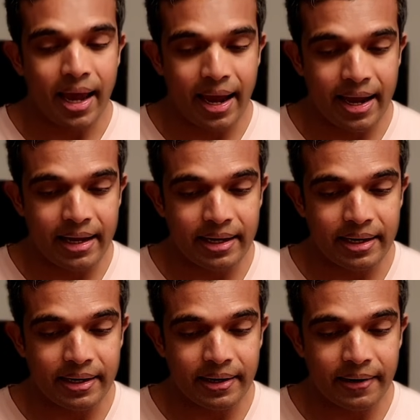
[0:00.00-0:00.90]

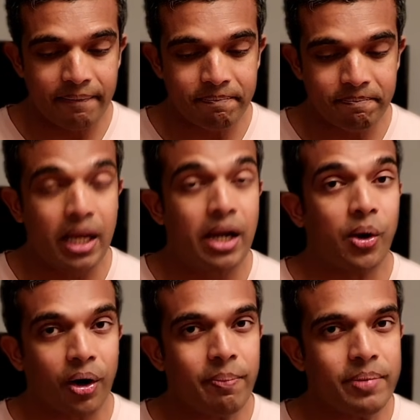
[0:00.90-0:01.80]
And a
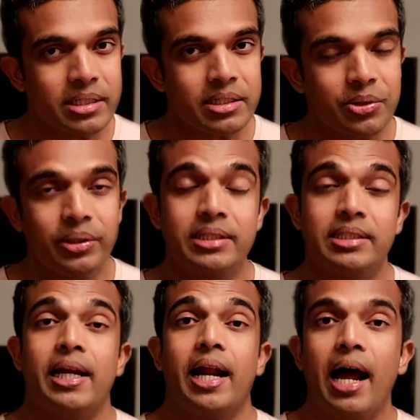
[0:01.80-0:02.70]
lot of business owners
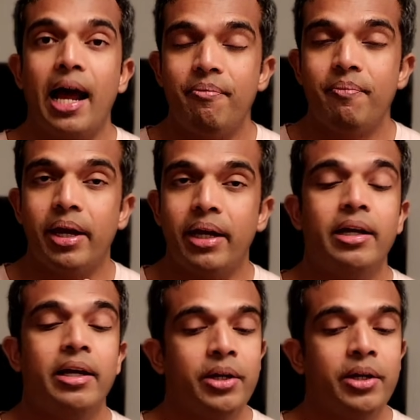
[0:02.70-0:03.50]
that I have met